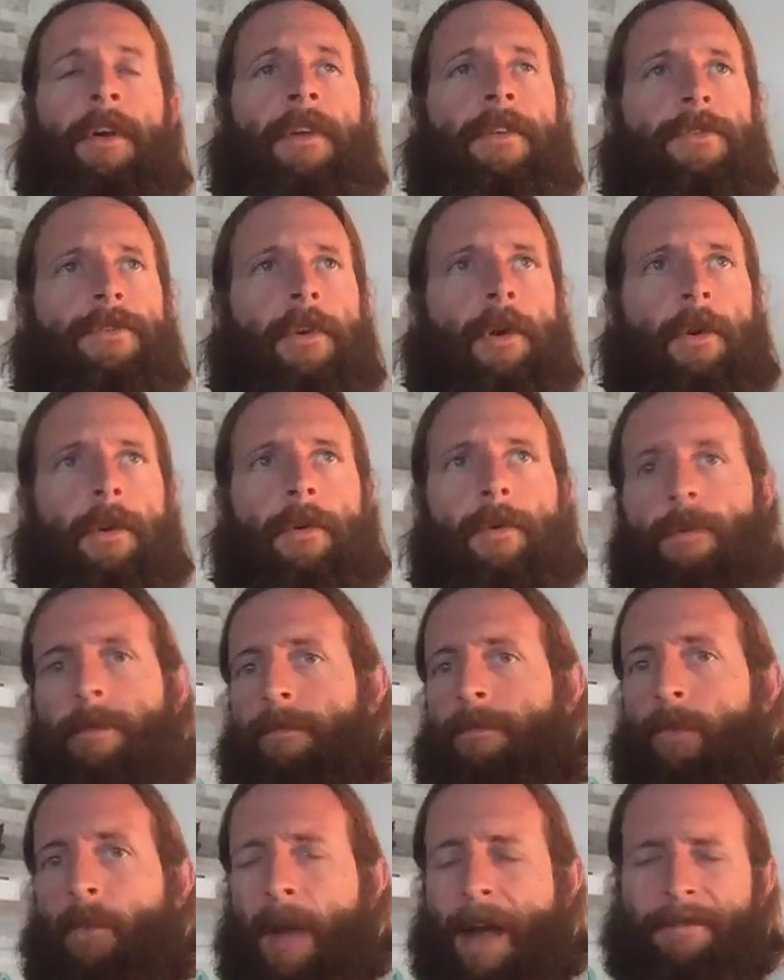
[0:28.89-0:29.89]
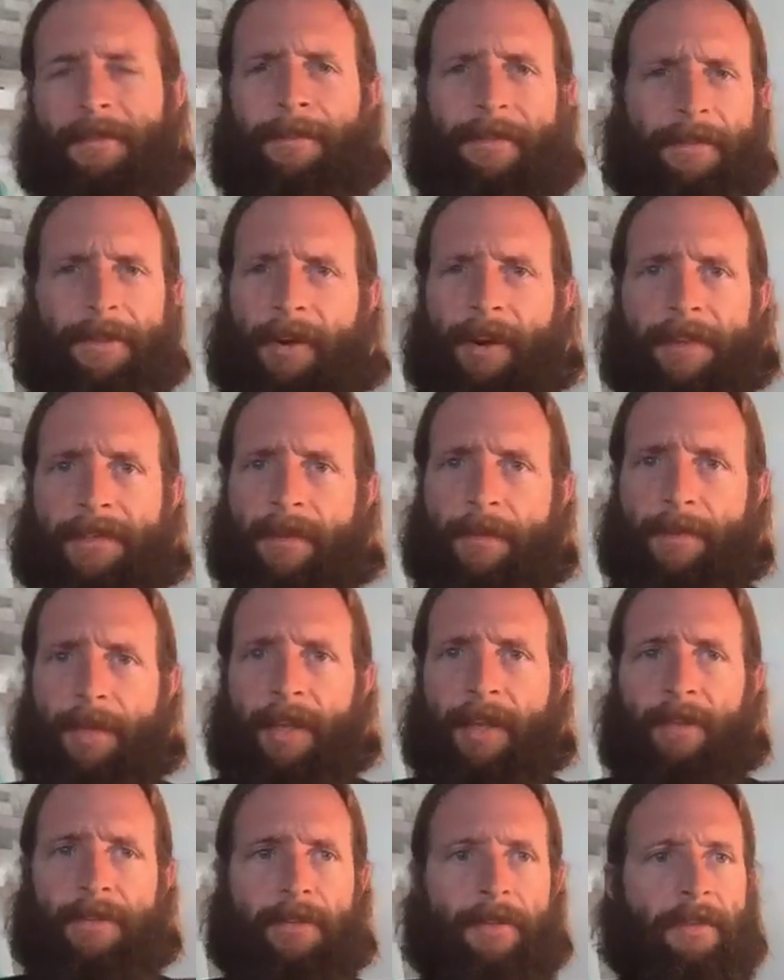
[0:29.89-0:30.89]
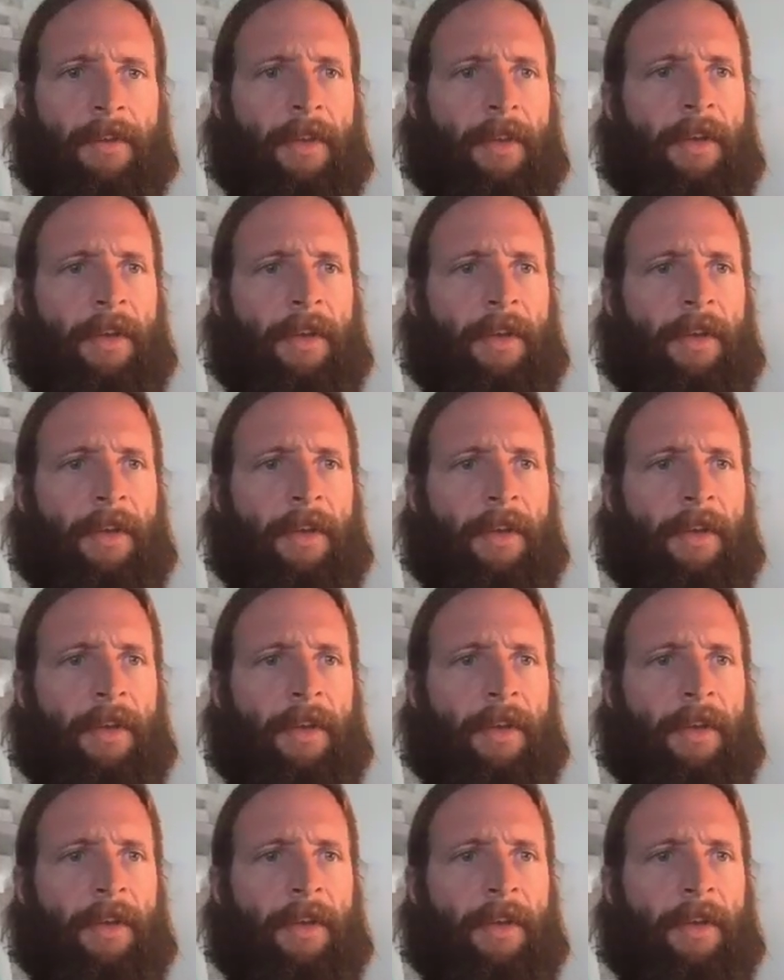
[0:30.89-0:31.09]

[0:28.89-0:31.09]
So we'll have to figure out something else.